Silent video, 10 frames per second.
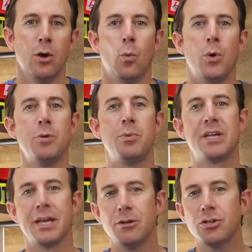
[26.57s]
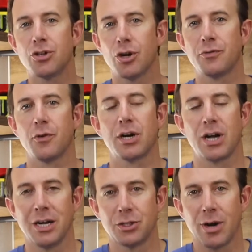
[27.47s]
When you begin your search for a
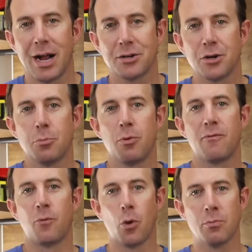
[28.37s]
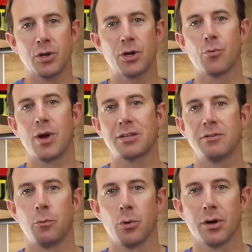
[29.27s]
contractor to perform the
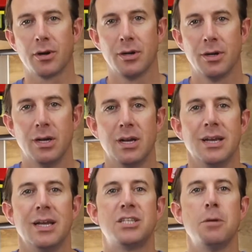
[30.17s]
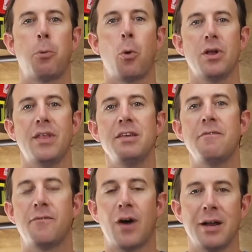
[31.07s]
corrective work, it's important that you
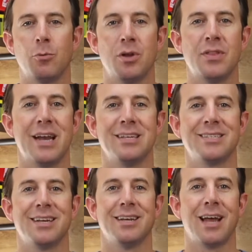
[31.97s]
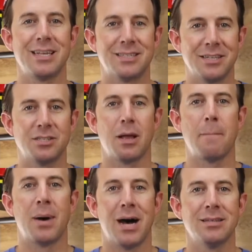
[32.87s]
find one that is licensed,
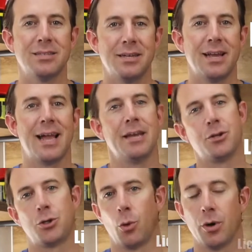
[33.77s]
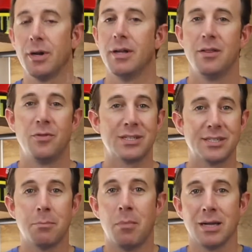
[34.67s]
bonded, and insured. This
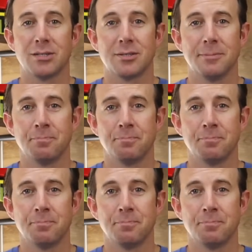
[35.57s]
is a must.